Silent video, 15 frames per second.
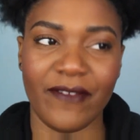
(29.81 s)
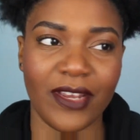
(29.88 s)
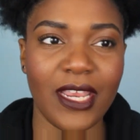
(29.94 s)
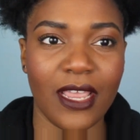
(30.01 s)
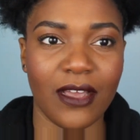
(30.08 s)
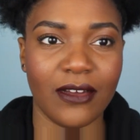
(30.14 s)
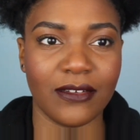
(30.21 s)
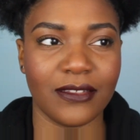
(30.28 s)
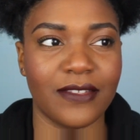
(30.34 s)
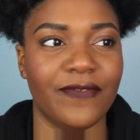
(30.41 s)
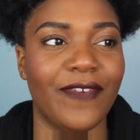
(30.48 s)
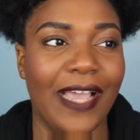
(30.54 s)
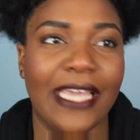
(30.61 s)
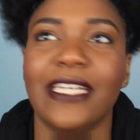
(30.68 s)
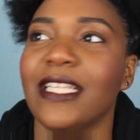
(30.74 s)
videos
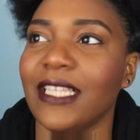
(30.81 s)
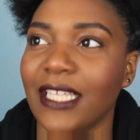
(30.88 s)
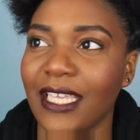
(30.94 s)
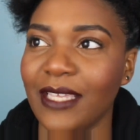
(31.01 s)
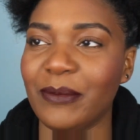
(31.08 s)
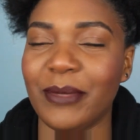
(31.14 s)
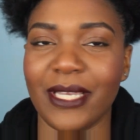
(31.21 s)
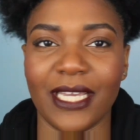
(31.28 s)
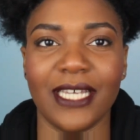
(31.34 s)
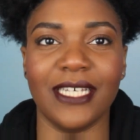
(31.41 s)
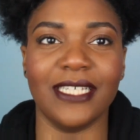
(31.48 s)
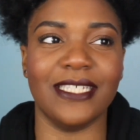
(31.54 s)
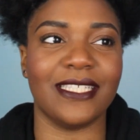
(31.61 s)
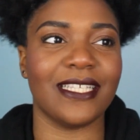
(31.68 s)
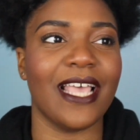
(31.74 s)
finally
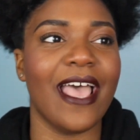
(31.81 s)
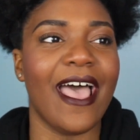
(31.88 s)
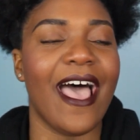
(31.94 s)
because